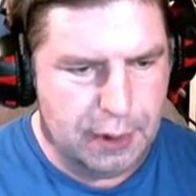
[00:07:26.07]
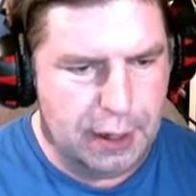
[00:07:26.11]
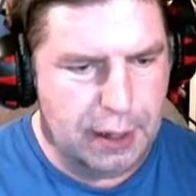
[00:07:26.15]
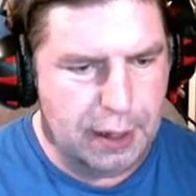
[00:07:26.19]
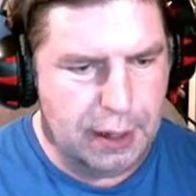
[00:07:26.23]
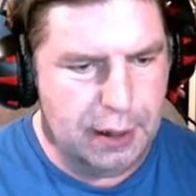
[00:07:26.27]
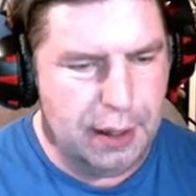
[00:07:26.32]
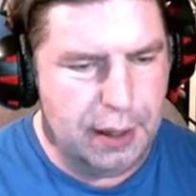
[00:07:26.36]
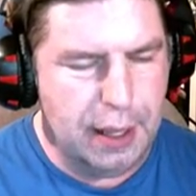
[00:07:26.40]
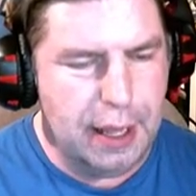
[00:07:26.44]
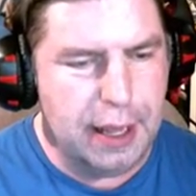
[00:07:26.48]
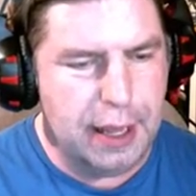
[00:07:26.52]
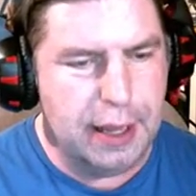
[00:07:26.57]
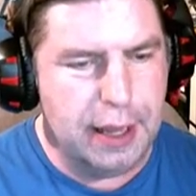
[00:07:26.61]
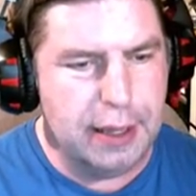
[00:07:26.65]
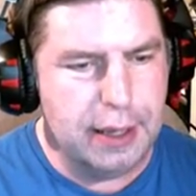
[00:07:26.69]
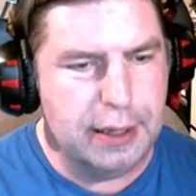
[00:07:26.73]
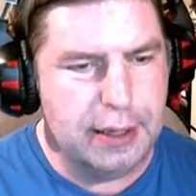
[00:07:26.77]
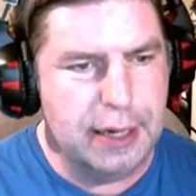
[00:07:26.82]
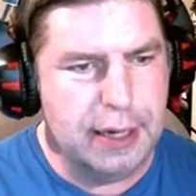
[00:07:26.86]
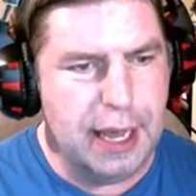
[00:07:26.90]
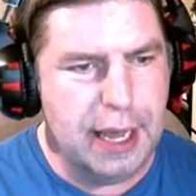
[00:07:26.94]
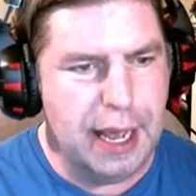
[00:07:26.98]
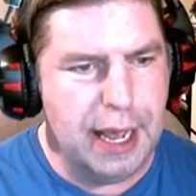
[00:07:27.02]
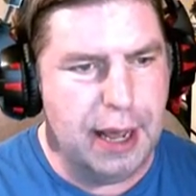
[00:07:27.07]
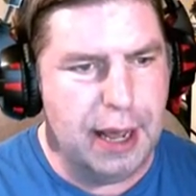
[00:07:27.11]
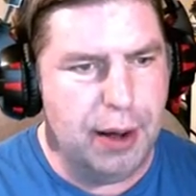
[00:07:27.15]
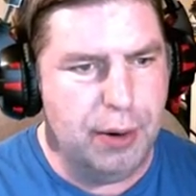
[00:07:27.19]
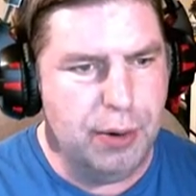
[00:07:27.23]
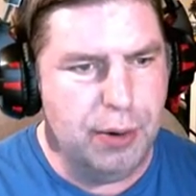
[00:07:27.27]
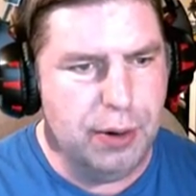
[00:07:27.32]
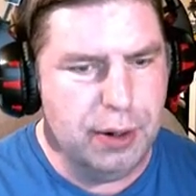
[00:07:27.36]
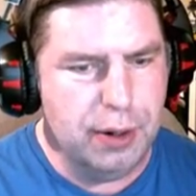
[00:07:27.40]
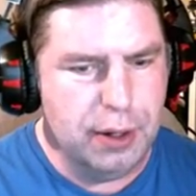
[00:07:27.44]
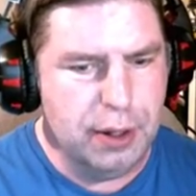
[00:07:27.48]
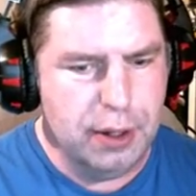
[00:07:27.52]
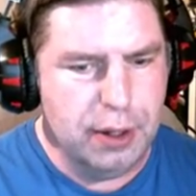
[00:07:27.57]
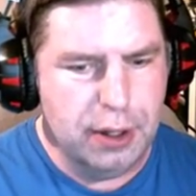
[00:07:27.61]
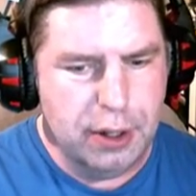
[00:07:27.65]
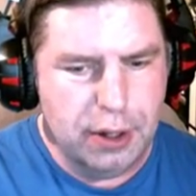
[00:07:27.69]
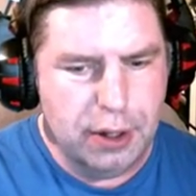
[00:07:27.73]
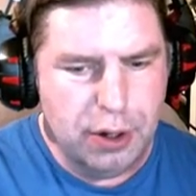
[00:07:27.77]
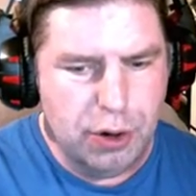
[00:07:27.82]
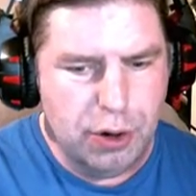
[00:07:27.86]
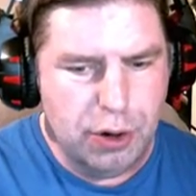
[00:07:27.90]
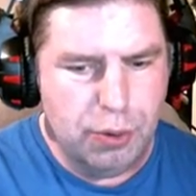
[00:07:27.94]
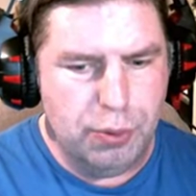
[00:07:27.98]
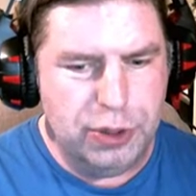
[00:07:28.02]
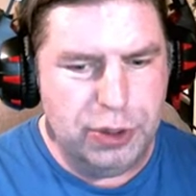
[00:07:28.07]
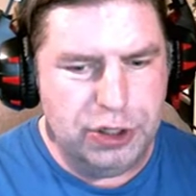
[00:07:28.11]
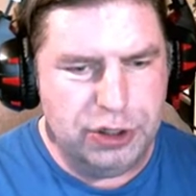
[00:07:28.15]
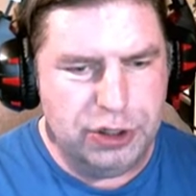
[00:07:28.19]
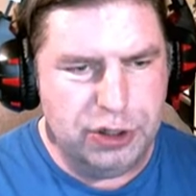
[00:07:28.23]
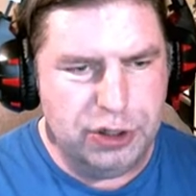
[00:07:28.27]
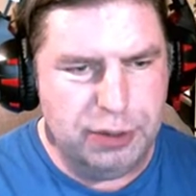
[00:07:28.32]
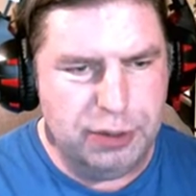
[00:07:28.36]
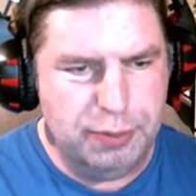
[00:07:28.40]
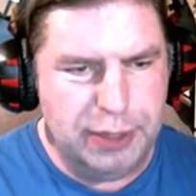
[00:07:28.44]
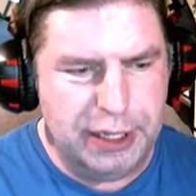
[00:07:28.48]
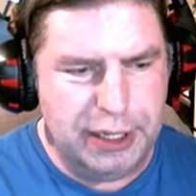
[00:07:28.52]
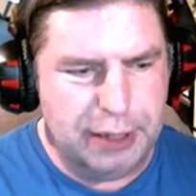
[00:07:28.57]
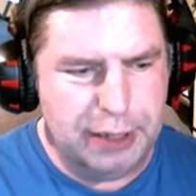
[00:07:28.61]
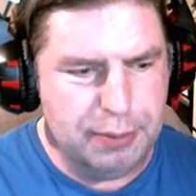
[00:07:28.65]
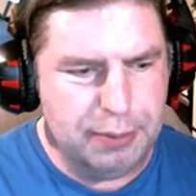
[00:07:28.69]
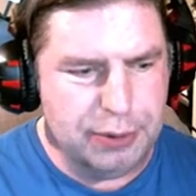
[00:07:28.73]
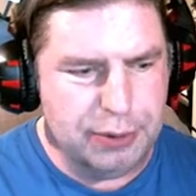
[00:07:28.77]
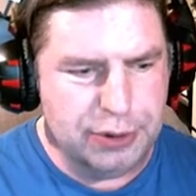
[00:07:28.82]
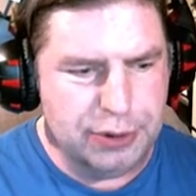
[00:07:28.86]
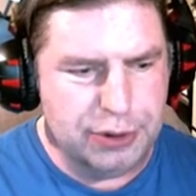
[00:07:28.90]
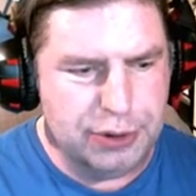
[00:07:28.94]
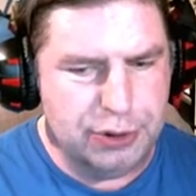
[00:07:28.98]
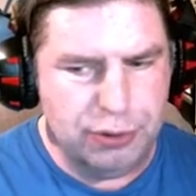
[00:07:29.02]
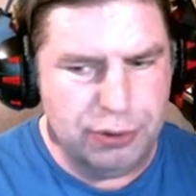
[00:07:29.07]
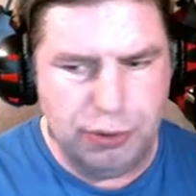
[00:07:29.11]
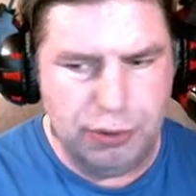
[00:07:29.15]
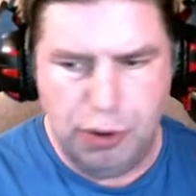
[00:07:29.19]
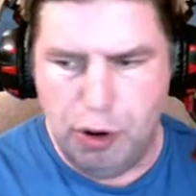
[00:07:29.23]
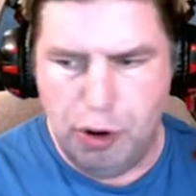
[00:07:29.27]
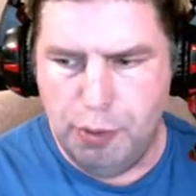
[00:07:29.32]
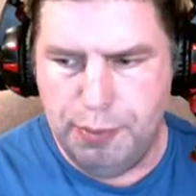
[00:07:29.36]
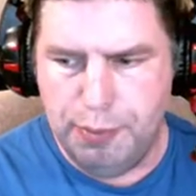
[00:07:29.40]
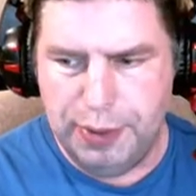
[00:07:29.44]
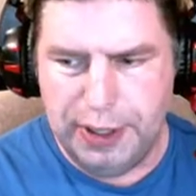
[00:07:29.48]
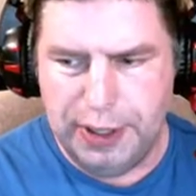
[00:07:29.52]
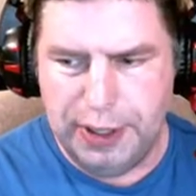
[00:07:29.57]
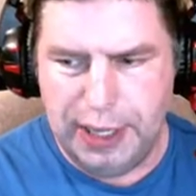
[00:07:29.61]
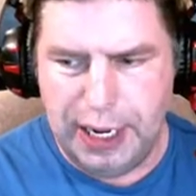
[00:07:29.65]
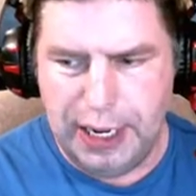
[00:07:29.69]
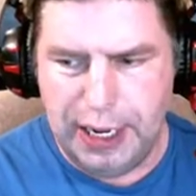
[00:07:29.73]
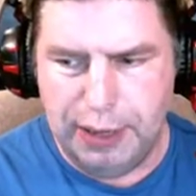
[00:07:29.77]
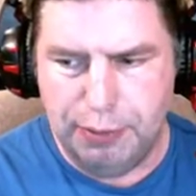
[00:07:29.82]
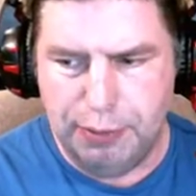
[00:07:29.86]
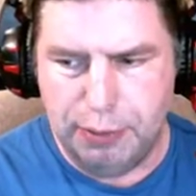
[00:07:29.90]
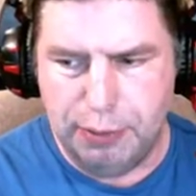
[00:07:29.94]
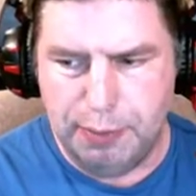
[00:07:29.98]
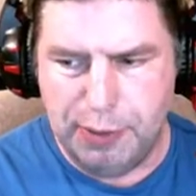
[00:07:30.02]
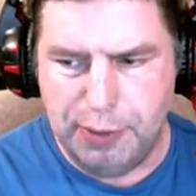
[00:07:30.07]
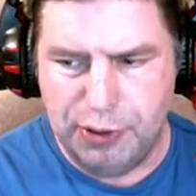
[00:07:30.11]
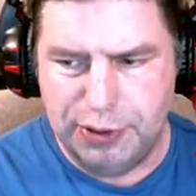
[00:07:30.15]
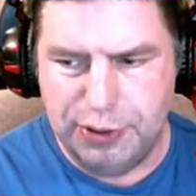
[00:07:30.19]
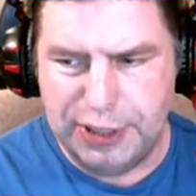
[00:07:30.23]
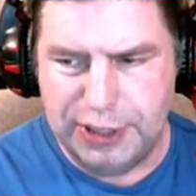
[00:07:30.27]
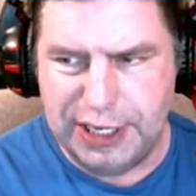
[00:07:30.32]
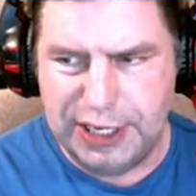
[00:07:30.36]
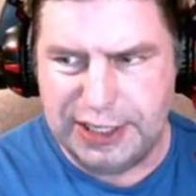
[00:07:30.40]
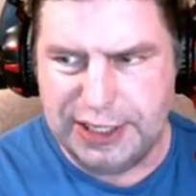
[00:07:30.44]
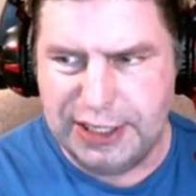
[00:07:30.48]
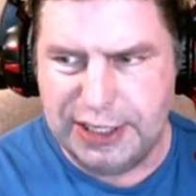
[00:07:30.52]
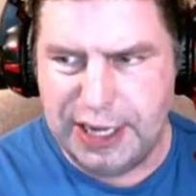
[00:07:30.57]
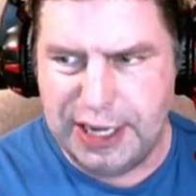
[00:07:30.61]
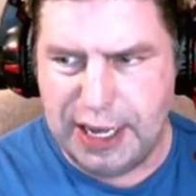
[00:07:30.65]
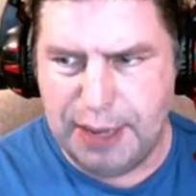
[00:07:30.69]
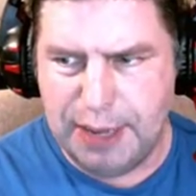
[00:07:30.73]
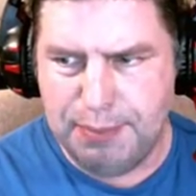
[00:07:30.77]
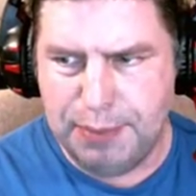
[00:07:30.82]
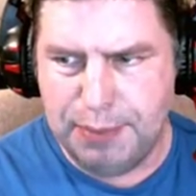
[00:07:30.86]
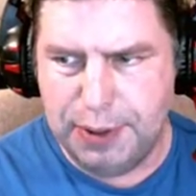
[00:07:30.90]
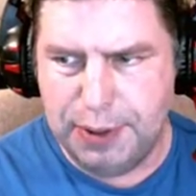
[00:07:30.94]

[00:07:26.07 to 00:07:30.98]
And now we should be able to open a remote desktop